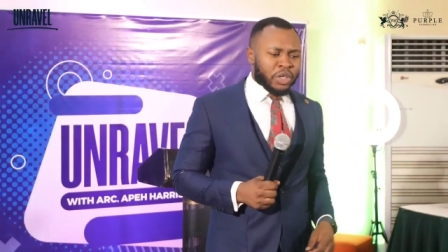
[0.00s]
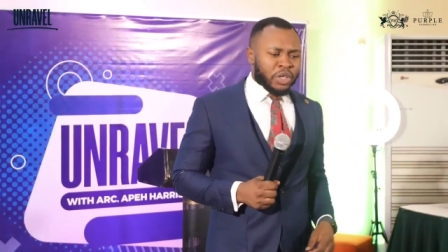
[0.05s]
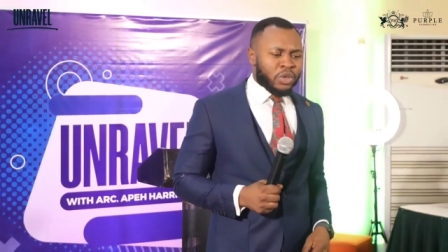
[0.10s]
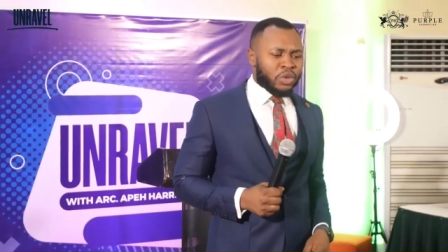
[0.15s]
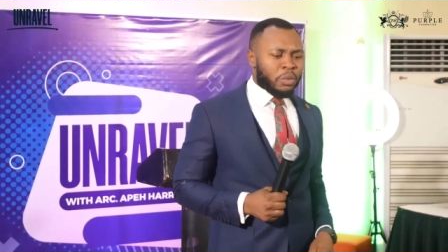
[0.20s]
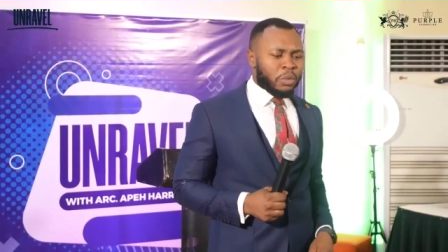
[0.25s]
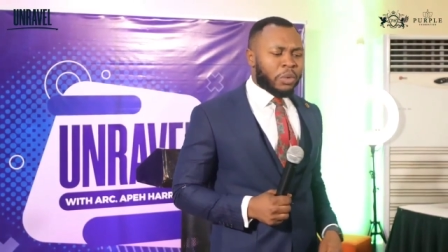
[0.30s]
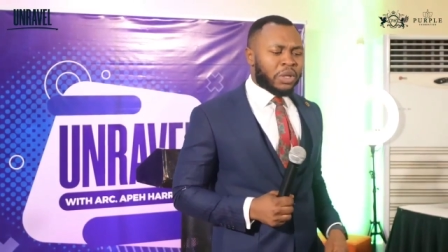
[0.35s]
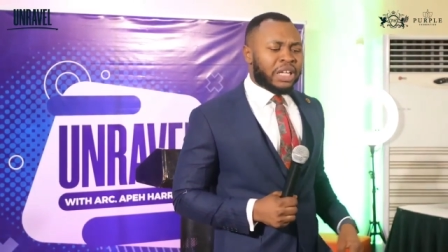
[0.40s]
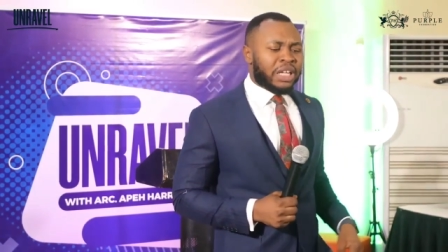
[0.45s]

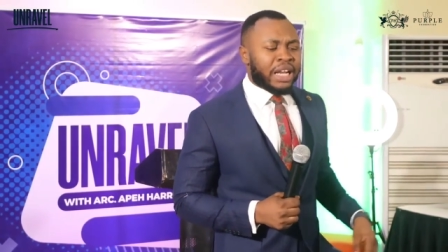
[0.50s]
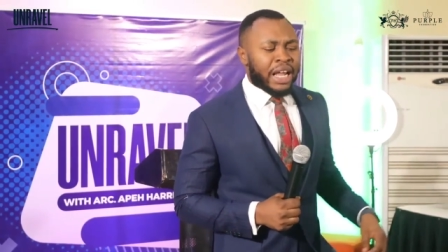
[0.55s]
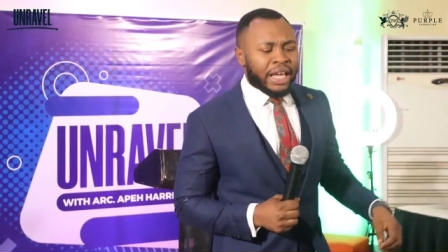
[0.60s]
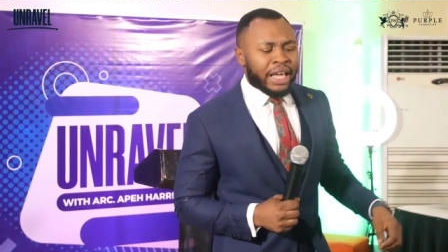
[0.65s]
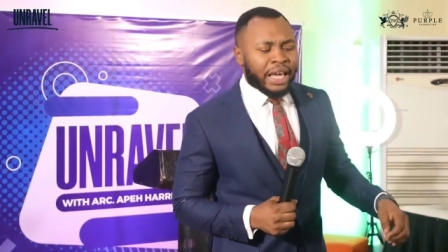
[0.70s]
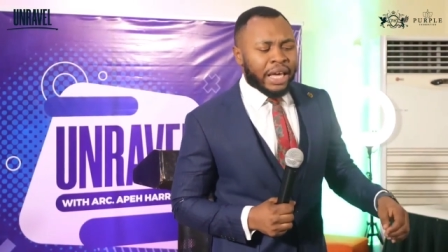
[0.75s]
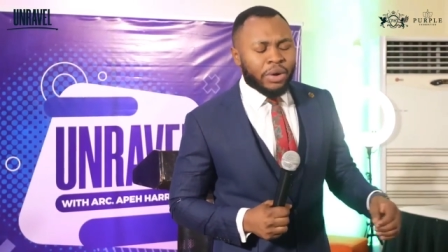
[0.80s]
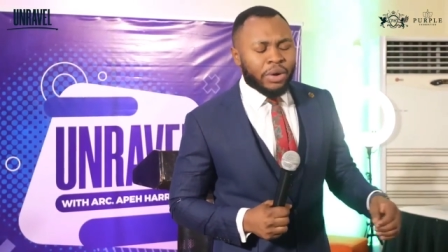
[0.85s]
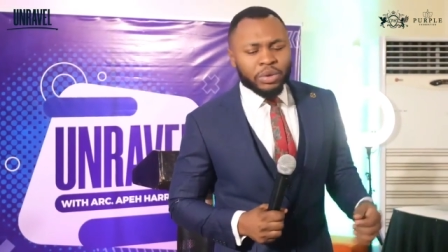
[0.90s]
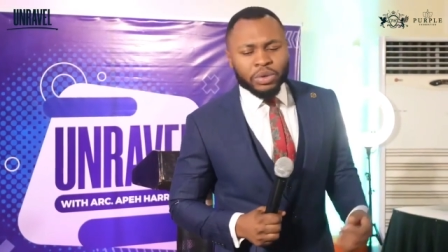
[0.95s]
You know, but then I
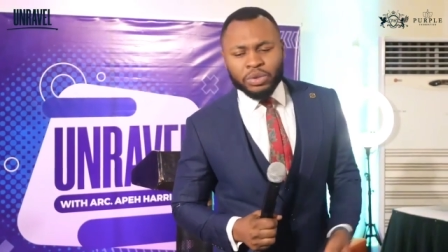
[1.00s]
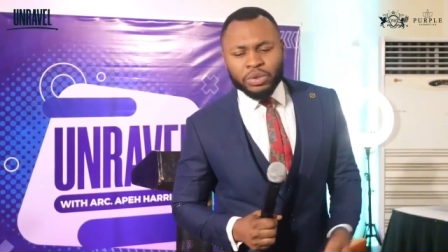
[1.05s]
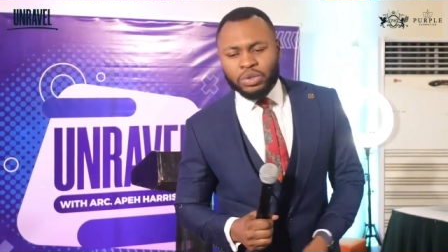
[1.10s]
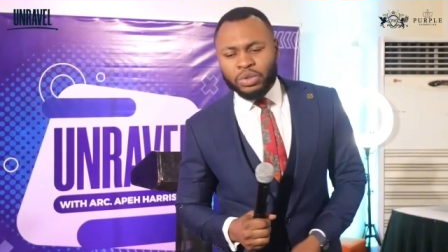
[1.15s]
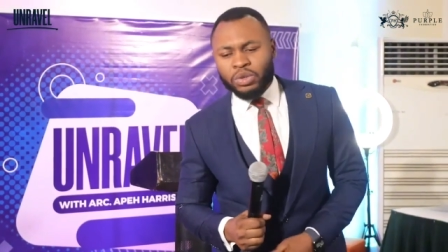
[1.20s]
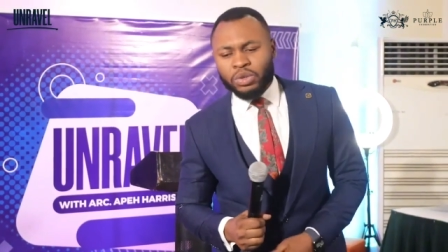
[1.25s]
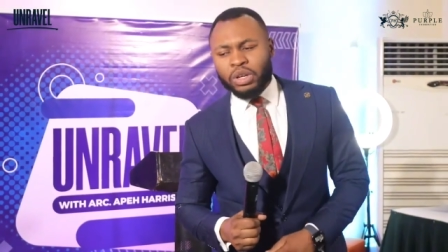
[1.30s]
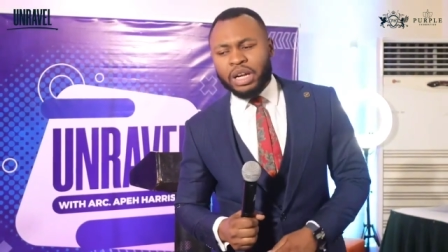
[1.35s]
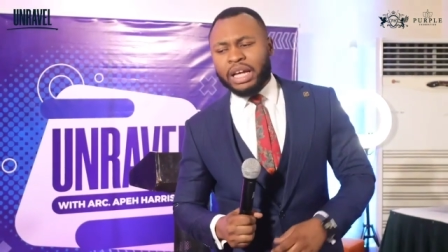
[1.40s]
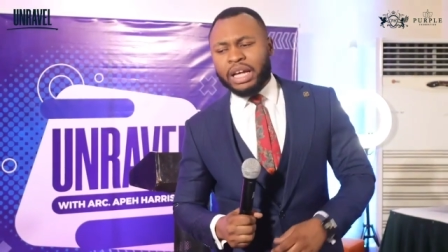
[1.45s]
held on
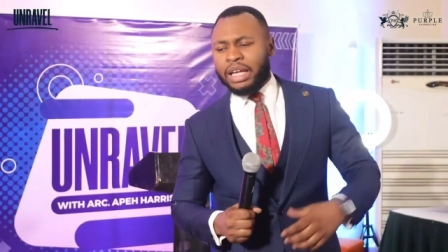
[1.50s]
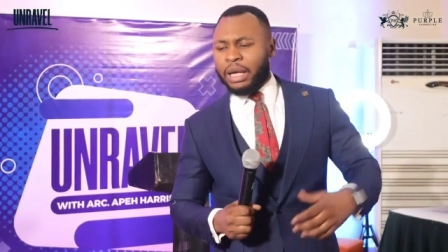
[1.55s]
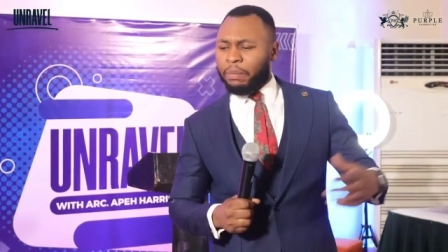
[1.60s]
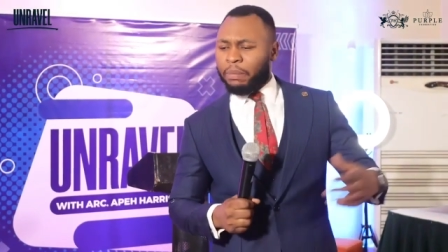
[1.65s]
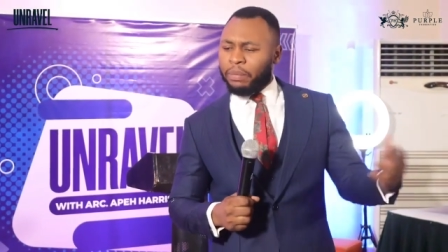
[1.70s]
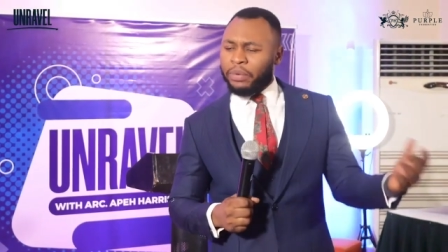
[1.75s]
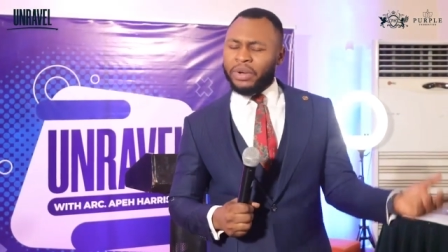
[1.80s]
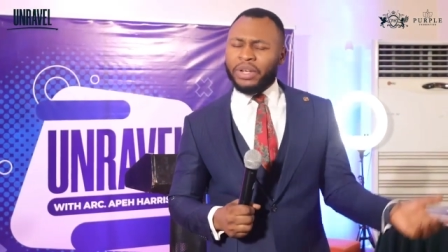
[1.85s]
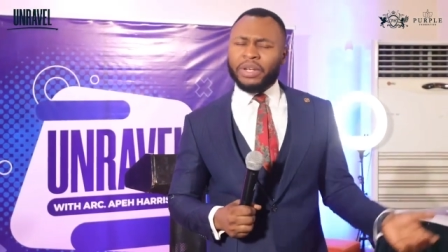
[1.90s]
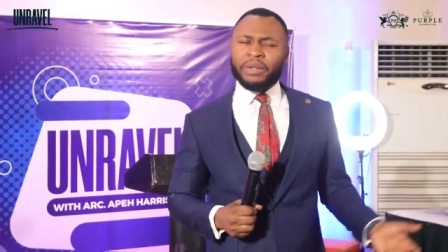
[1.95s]
to God. I
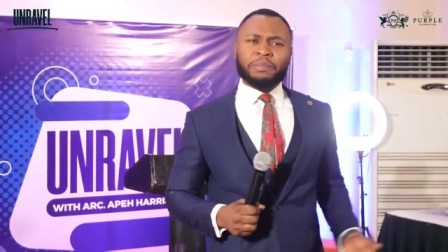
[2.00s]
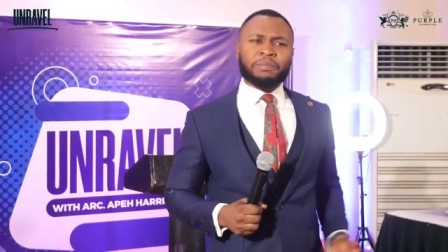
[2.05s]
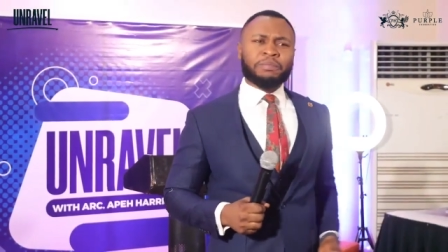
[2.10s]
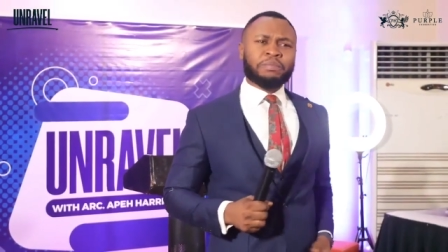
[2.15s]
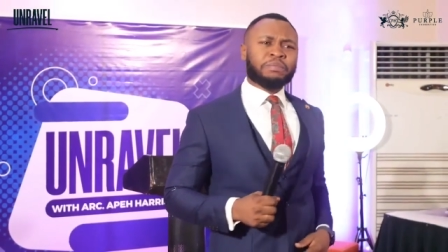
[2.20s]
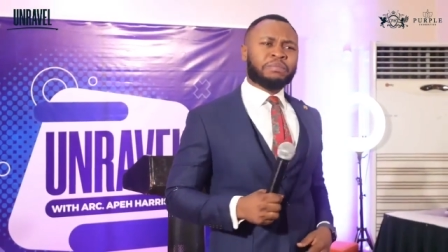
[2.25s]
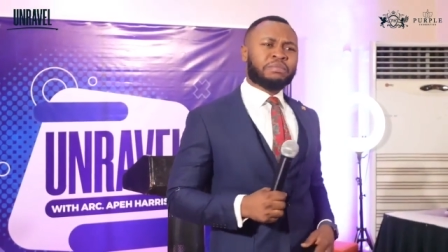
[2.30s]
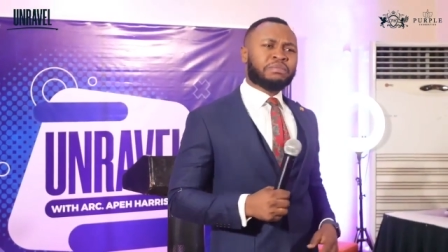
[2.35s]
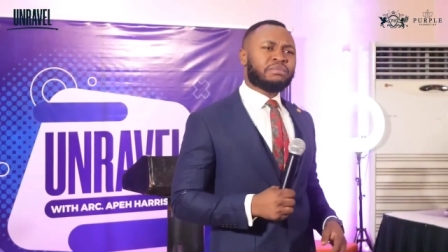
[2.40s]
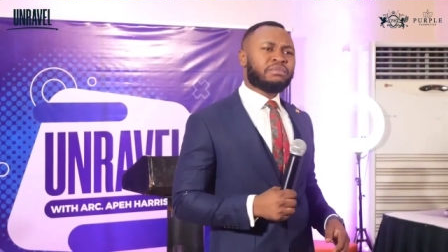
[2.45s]
kept
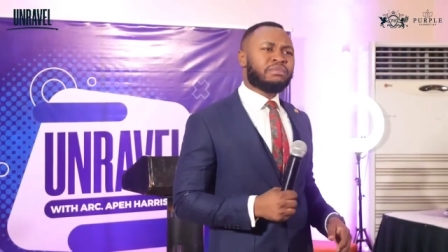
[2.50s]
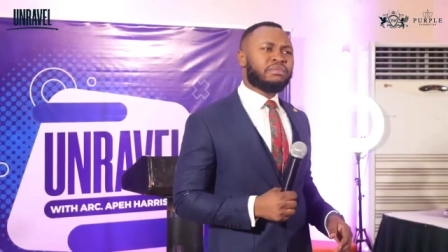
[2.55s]
praying.